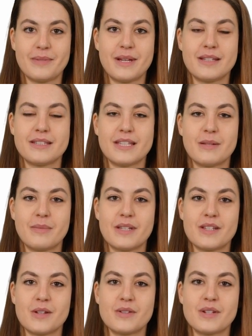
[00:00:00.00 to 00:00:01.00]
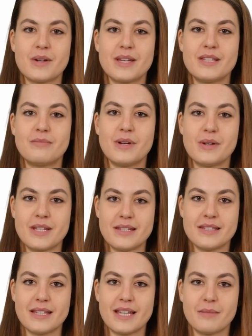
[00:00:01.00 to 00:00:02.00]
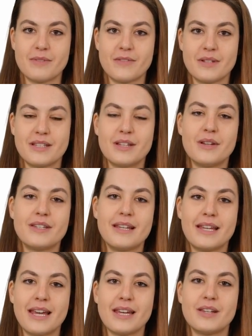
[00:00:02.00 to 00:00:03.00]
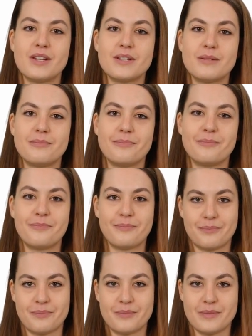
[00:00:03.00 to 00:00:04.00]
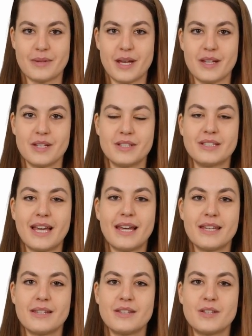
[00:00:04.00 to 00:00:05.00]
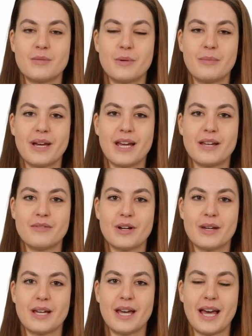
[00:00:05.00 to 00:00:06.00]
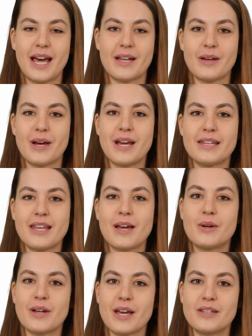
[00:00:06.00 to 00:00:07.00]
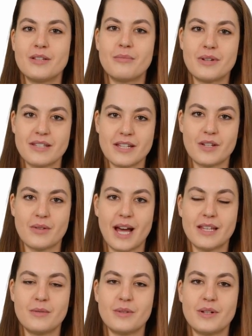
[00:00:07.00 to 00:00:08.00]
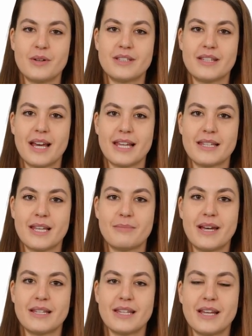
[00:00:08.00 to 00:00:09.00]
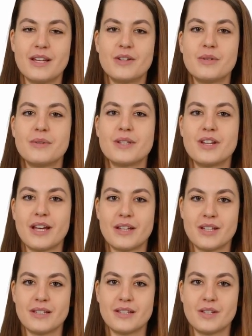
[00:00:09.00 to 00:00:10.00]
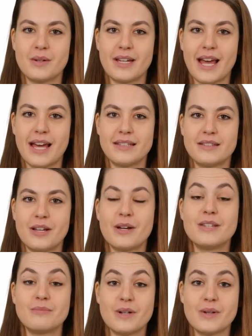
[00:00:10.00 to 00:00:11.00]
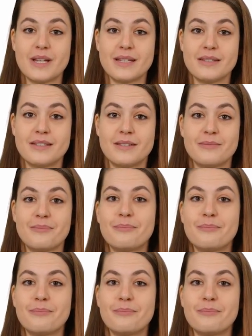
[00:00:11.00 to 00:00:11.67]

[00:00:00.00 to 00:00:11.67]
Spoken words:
A seamless user experience keeps visitors engaged. Understand consumer behavior, analyze how your customers interact with your site and make data-driven changes to enhance their experience.